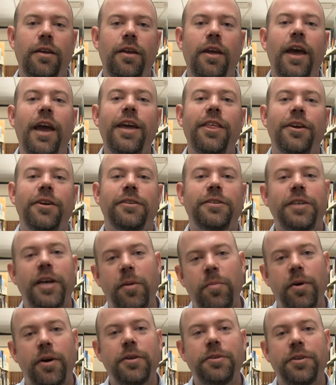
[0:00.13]
Hey there, Chad
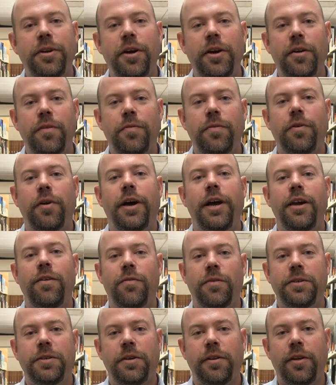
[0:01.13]
Bonger here for Ohio
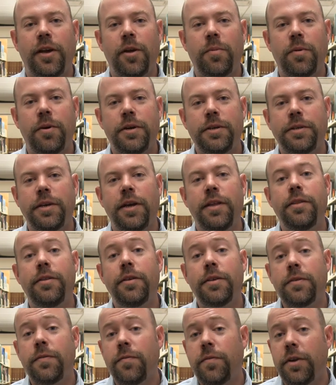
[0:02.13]
University Libraries. In
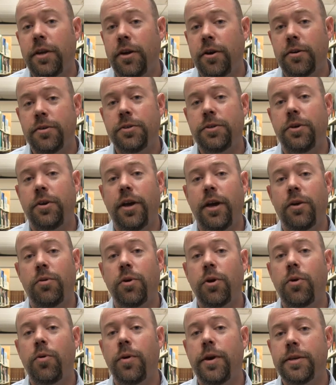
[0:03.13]
this video, I'll show you how to
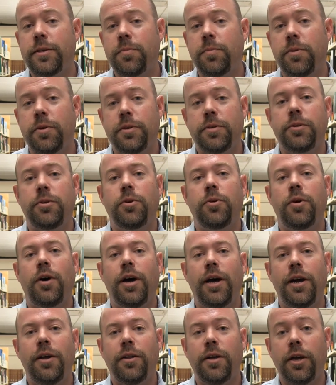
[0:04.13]
request books through
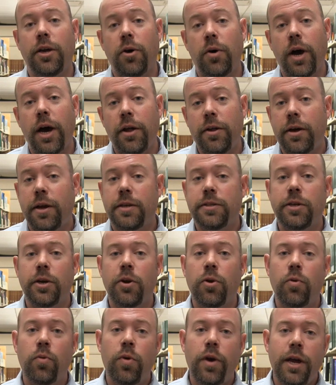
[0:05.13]
OhioLINK. OhioLINK is a
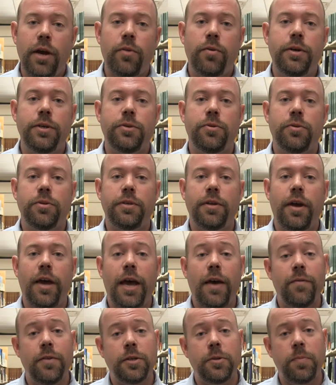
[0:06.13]
great resource to
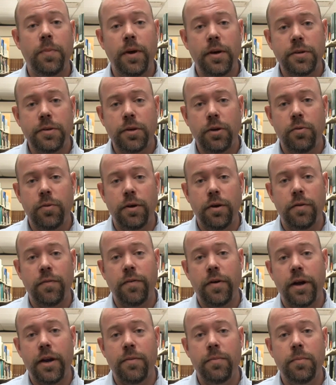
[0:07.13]
have, especially when you're
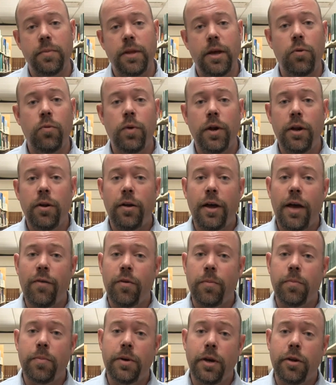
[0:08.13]
finding that we don't have a
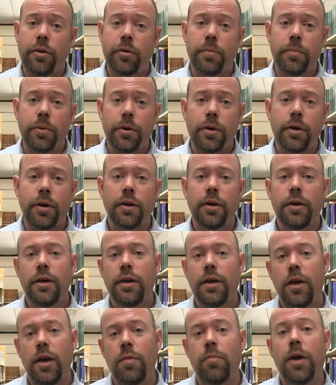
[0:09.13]
particular book,
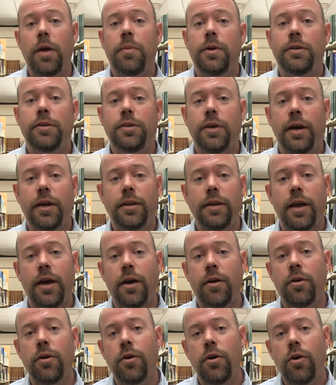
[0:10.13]
it may be checked
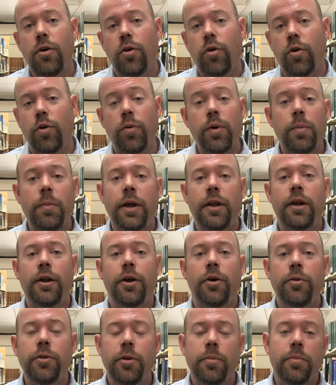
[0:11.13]
out, or we may not
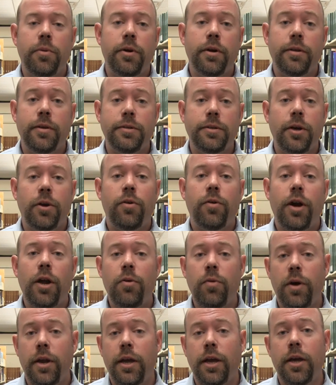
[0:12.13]
own the book. This is a great
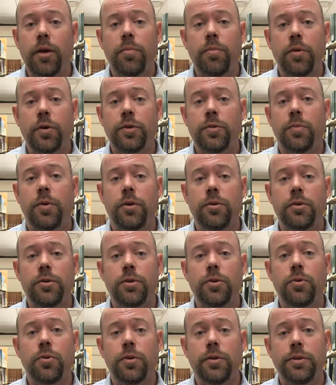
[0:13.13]
way to get books from other
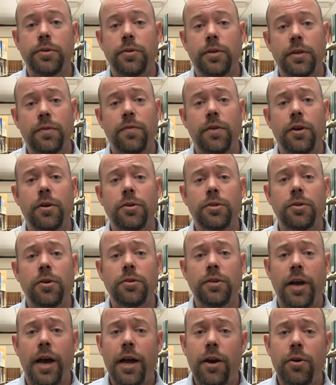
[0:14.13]
schools. So this video shows
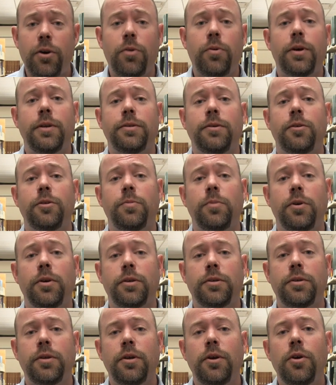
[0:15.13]
you how to request those
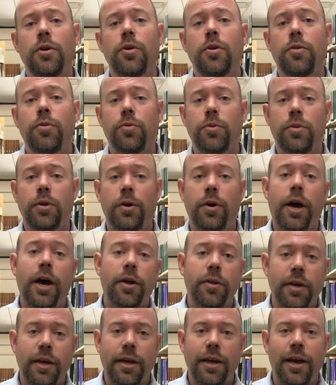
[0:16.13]
books through the
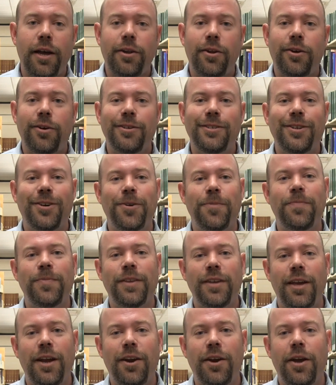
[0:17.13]
OhioLINK catalog. So
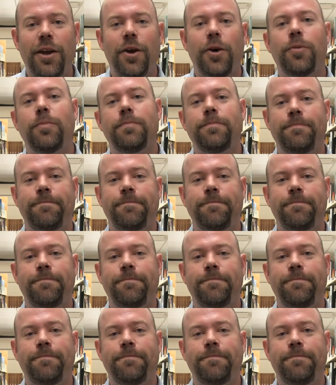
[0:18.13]
here you go.